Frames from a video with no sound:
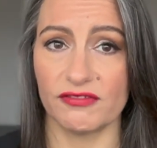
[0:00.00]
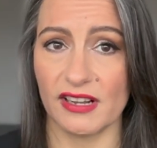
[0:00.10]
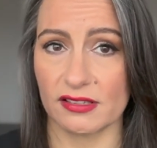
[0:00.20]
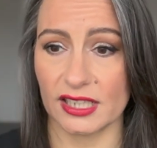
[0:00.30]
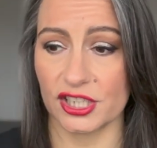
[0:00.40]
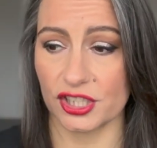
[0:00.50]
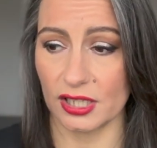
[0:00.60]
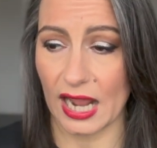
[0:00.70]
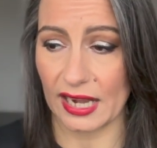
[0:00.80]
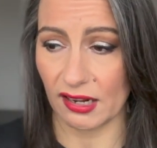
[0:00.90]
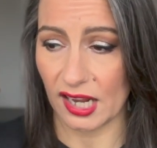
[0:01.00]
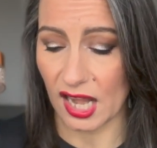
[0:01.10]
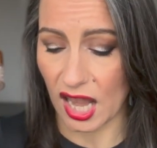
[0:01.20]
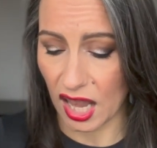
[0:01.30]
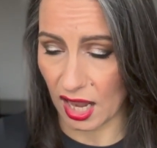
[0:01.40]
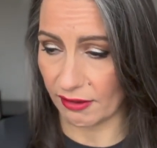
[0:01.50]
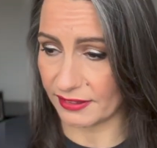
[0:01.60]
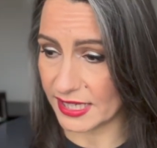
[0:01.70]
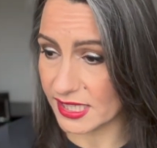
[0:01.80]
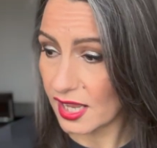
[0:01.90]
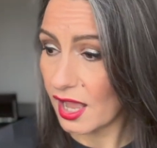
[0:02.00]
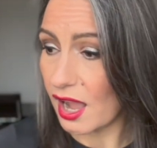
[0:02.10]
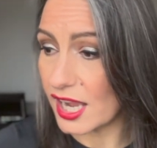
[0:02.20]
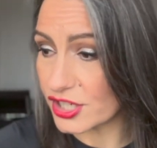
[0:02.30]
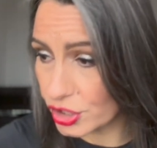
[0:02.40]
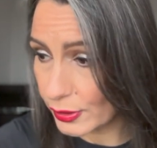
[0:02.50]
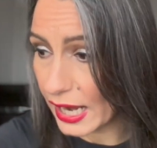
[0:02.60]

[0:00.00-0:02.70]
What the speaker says: foundation and I love it. I do